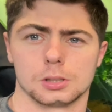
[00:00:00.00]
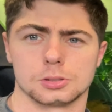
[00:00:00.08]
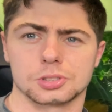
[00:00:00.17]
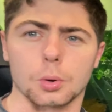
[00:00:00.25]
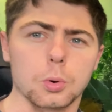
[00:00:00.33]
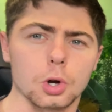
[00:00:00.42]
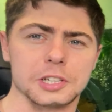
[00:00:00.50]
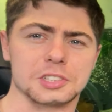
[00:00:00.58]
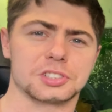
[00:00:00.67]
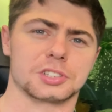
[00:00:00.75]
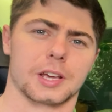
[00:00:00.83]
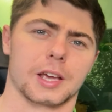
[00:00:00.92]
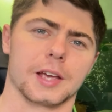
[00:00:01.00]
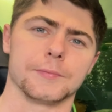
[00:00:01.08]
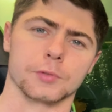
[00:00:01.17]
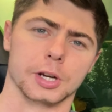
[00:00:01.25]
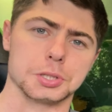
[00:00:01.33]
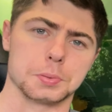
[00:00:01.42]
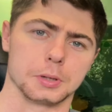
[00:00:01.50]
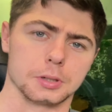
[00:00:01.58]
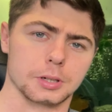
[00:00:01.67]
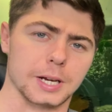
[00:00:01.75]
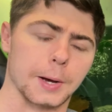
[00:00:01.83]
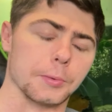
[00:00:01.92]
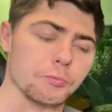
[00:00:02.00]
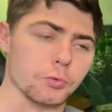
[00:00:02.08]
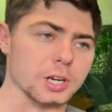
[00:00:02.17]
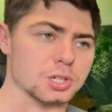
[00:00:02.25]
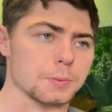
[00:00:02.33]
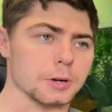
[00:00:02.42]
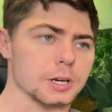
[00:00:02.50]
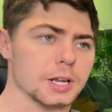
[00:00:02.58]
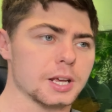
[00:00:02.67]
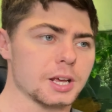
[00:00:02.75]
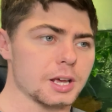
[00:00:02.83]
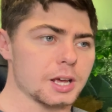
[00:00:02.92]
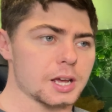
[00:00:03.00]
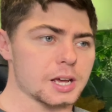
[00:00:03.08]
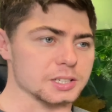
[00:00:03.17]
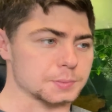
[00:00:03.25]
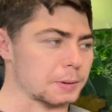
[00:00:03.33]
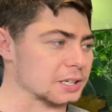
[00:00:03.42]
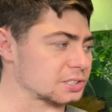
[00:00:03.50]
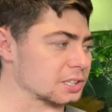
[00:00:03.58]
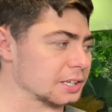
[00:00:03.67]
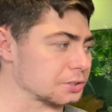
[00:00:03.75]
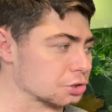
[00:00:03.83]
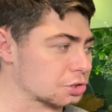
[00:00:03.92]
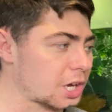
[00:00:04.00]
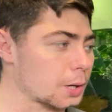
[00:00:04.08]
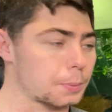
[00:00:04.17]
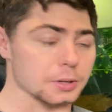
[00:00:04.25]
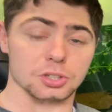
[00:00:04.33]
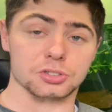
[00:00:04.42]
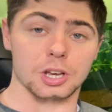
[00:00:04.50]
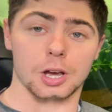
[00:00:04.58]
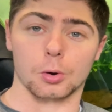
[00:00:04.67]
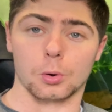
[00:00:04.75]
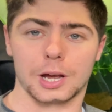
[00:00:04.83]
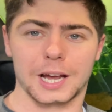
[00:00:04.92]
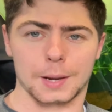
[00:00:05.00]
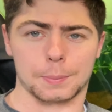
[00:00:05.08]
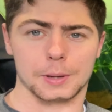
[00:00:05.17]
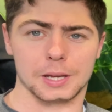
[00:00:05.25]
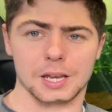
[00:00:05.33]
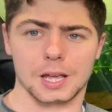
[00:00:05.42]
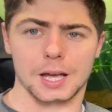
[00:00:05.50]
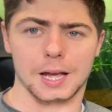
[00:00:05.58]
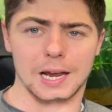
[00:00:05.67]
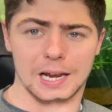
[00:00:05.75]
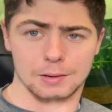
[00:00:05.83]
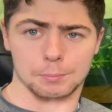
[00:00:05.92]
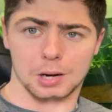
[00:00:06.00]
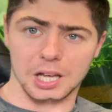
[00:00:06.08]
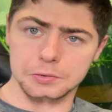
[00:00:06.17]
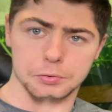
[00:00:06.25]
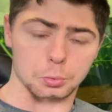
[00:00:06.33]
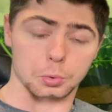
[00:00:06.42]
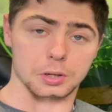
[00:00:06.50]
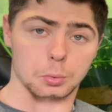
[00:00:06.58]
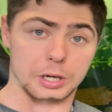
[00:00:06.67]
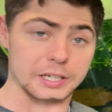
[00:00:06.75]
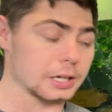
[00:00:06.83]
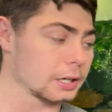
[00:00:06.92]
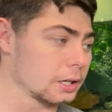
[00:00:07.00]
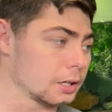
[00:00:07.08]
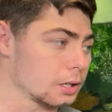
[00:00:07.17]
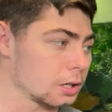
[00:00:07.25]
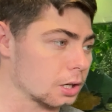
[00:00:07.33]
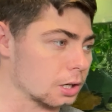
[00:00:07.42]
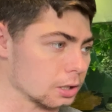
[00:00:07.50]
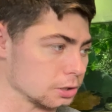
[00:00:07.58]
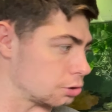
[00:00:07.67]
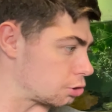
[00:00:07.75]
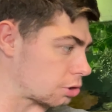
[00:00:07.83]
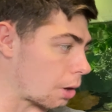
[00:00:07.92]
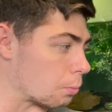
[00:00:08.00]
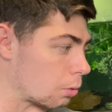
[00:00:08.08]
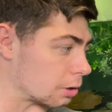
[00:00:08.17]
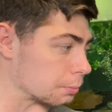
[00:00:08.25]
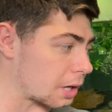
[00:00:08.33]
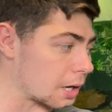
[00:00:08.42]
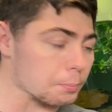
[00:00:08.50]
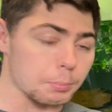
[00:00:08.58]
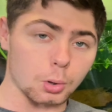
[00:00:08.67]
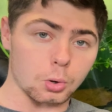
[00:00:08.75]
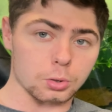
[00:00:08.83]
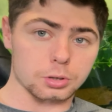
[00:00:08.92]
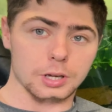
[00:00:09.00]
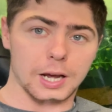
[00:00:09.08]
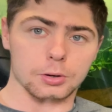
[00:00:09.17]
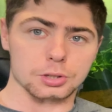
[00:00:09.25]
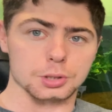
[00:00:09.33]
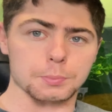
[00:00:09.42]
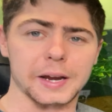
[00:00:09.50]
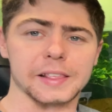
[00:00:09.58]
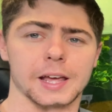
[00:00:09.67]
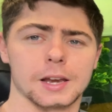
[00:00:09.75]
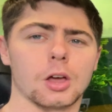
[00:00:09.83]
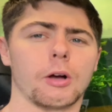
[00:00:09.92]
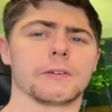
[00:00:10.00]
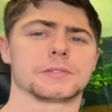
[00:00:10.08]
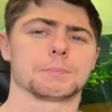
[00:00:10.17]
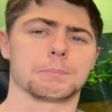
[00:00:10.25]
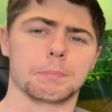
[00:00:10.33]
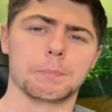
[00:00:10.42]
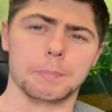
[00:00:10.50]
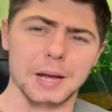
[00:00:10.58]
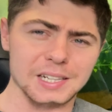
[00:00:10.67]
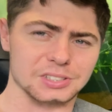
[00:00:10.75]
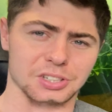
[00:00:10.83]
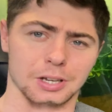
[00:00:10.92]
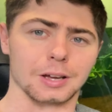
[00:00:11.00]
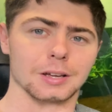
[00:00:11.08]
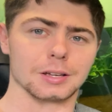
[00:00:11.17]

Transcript: So what is enrichment? Now enrichment is basically just keeping the turtle happy and playful in a way. You just don't want them getting bored. How can you make their lives better?